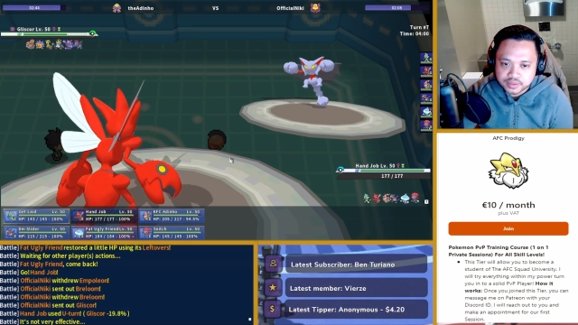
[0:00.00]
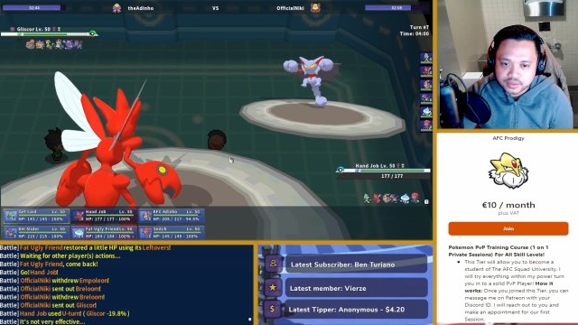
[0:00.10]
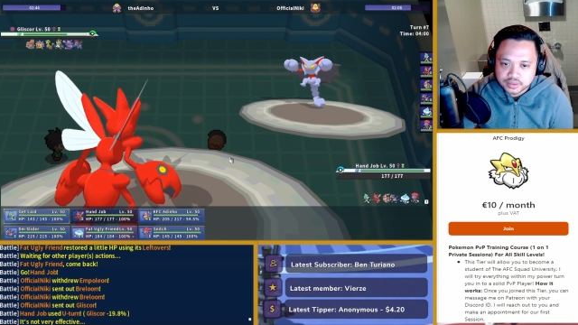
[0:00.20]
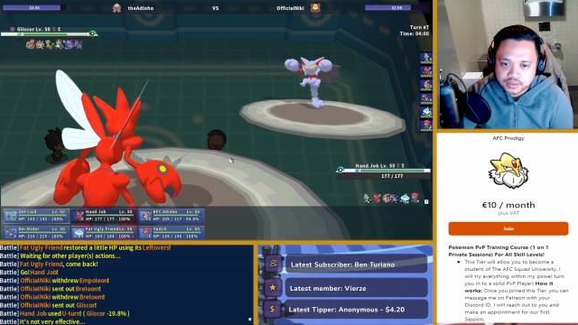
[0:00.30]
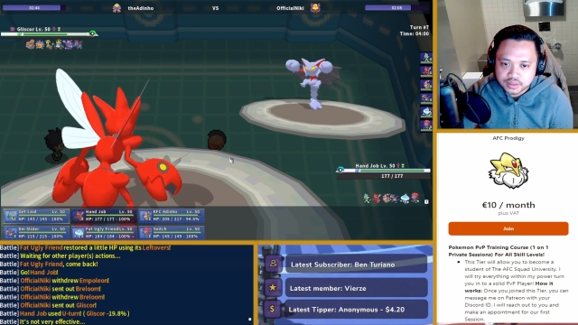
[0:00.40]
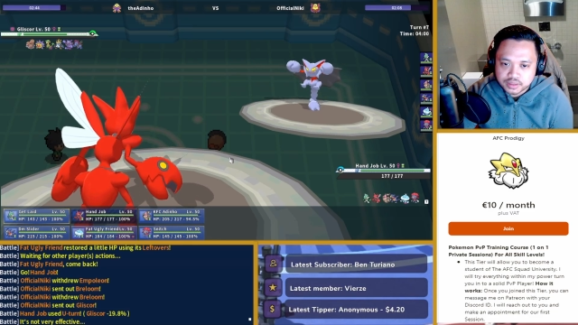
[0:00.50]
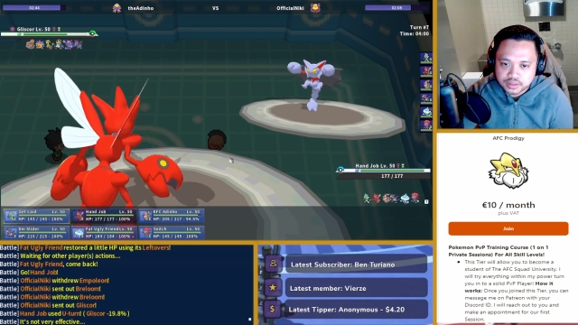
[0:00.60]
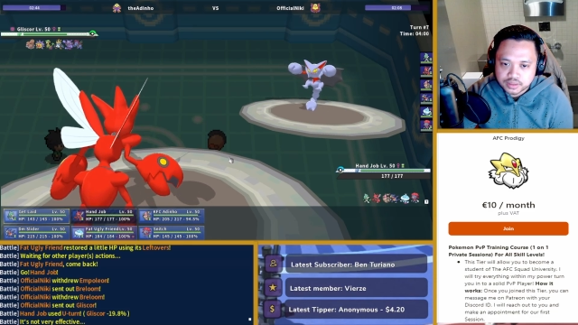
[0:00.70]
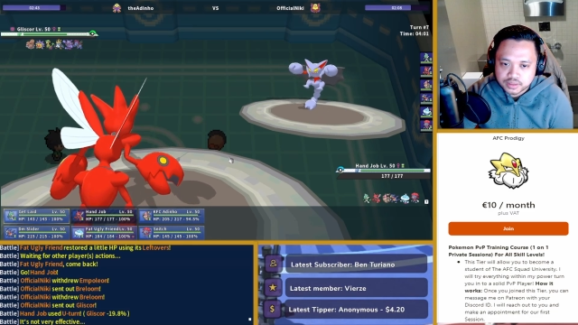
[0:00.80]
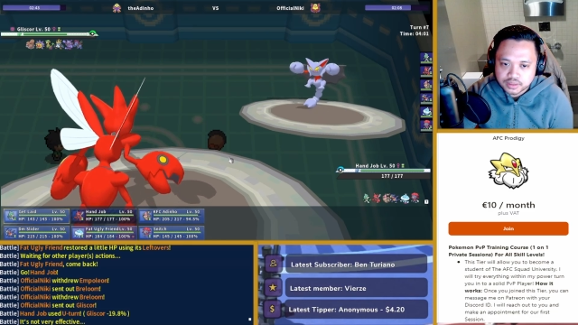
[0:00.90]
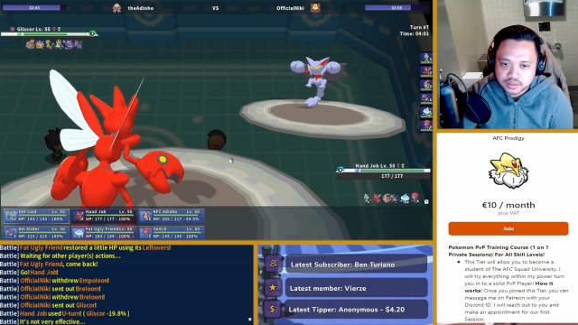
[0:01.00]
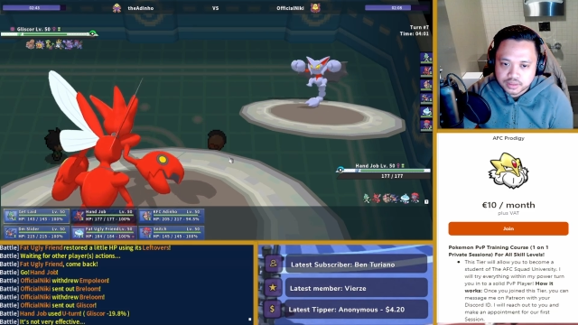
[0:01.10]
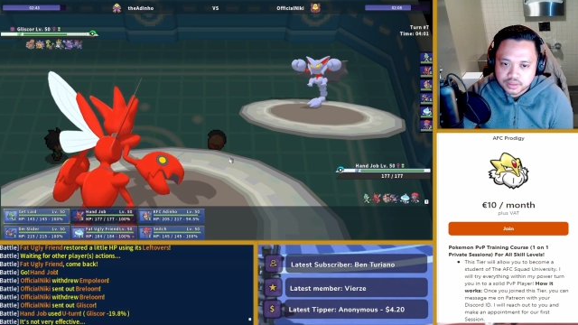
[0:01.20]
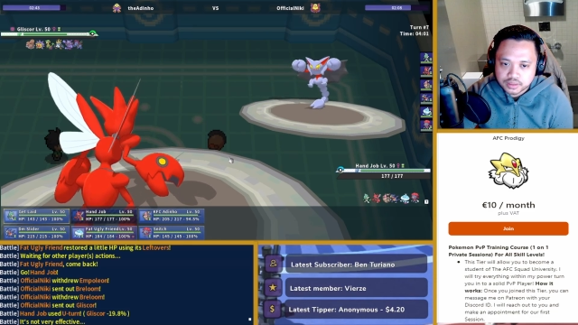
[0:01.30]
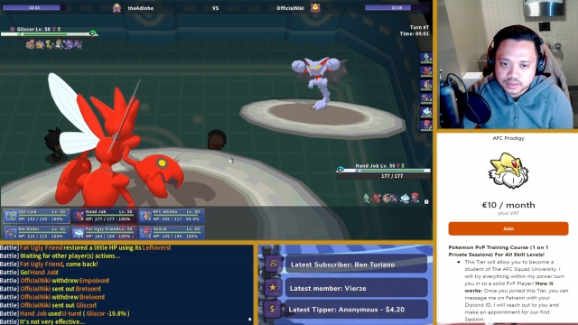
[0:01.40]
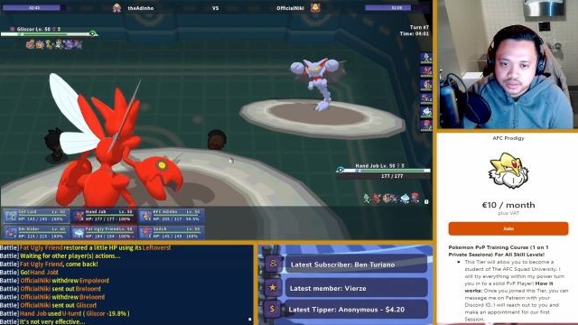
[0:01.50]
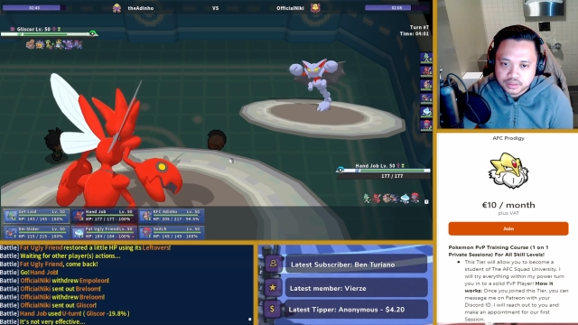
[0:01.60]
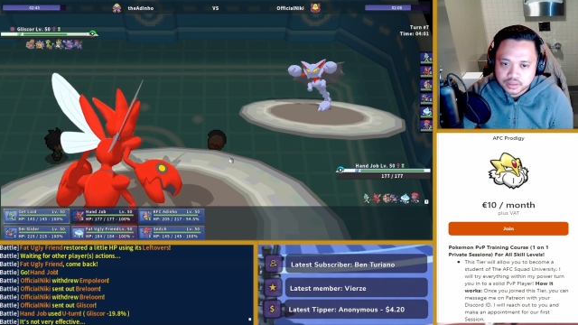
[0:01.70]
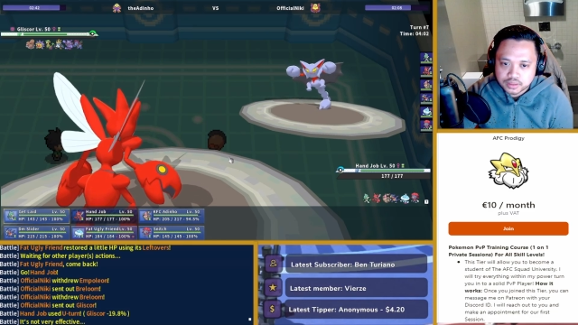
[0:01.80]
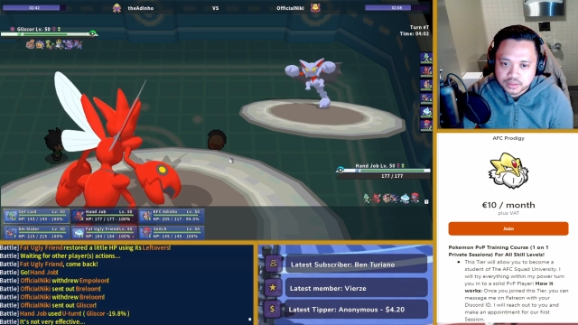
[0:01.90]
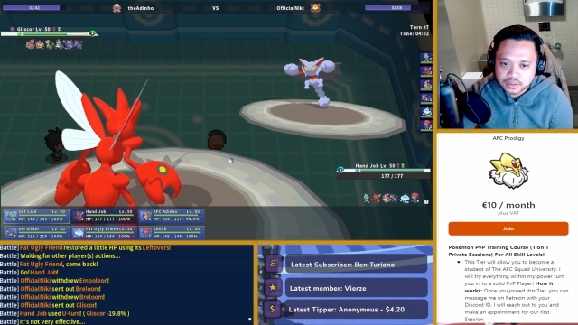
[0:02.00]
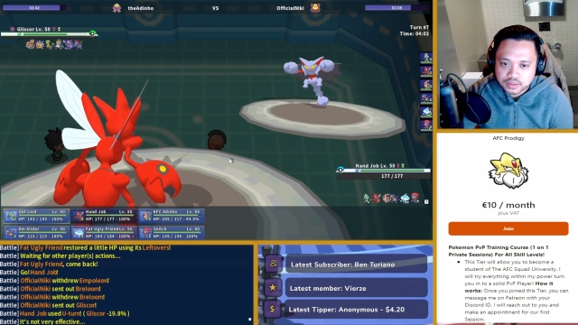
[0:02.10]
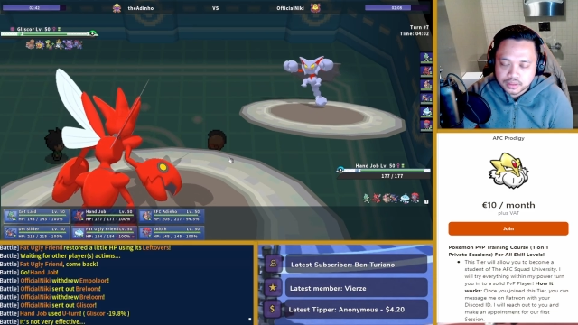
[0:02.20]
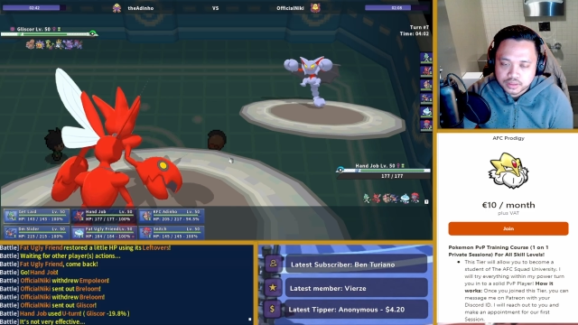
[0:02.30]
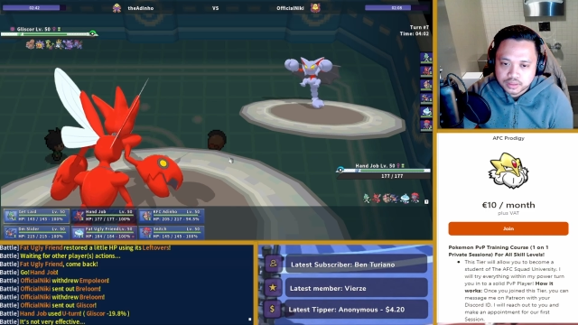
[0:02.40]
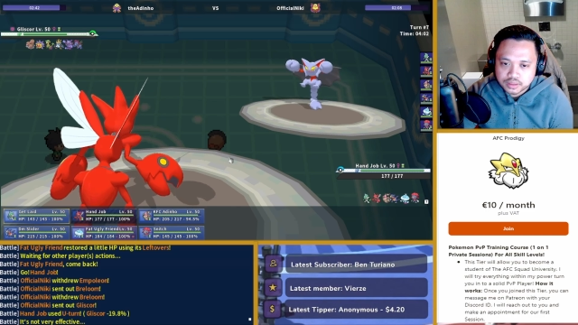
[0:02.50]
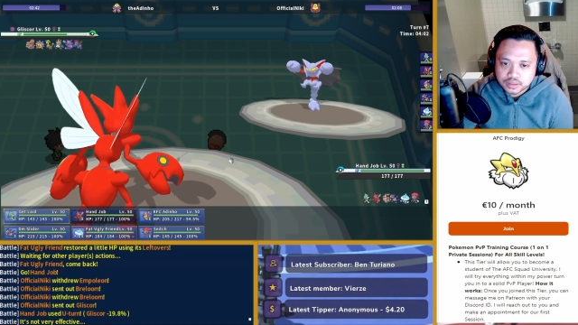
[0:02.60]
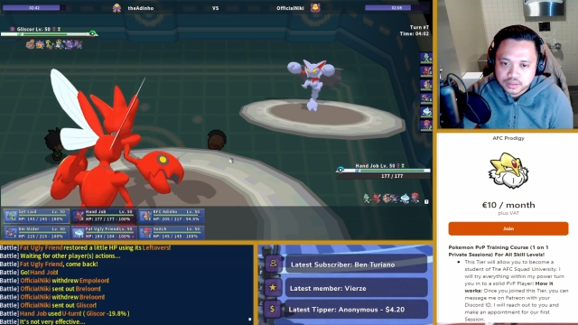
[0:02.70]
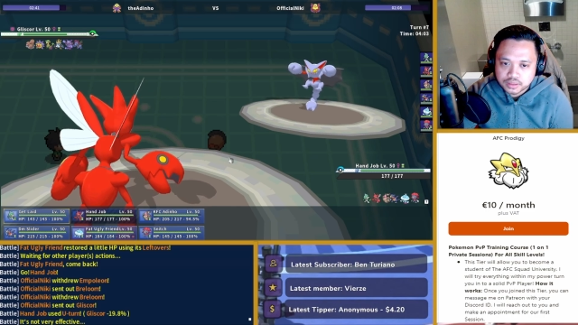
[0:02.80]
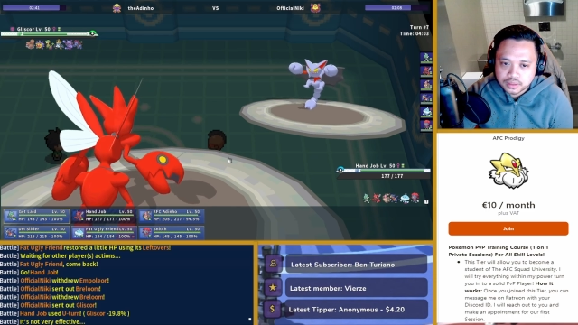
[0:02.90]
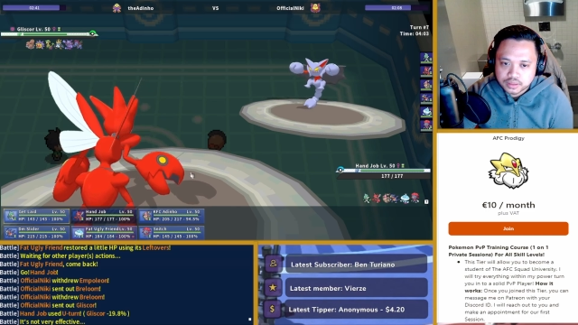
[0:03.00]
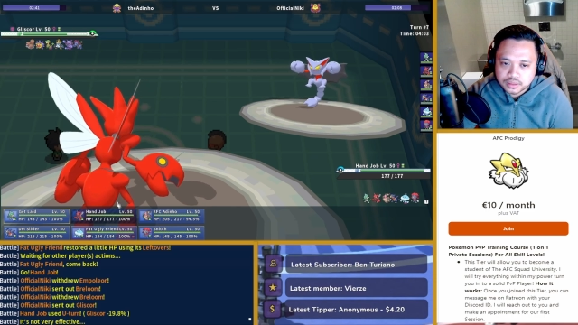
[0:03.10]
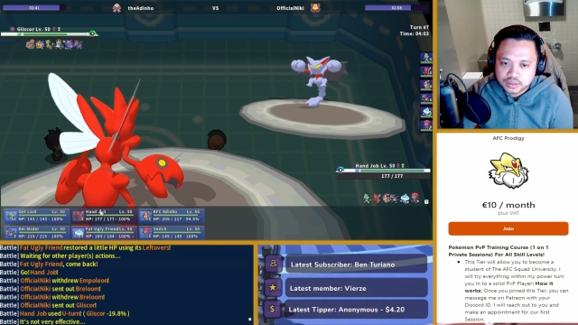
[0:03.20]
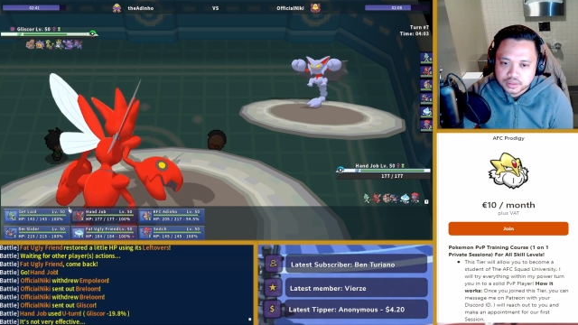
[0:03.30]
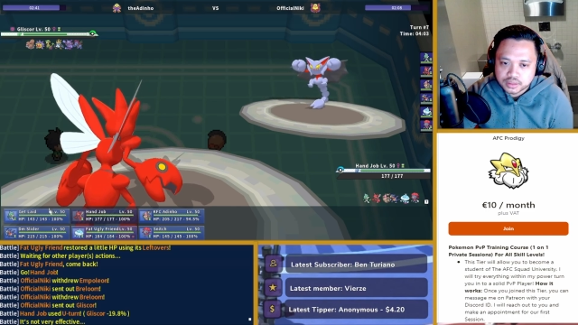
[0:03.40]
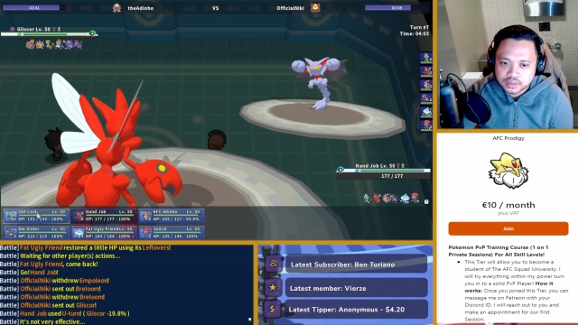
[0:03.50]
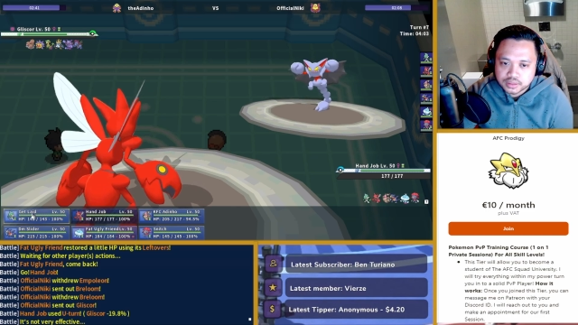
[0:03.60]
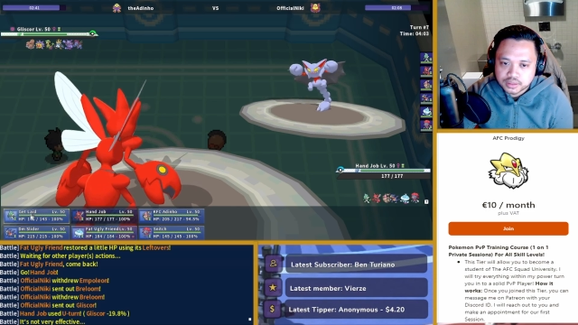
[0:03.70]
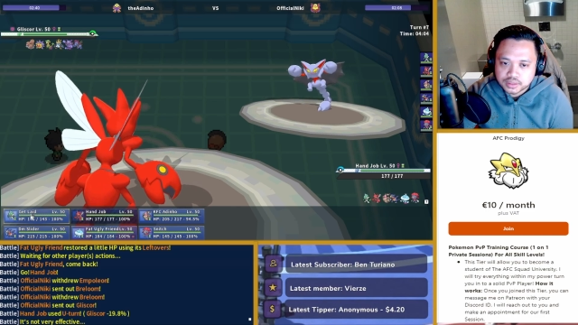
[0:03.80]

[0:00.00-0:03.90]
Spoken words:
[no speech]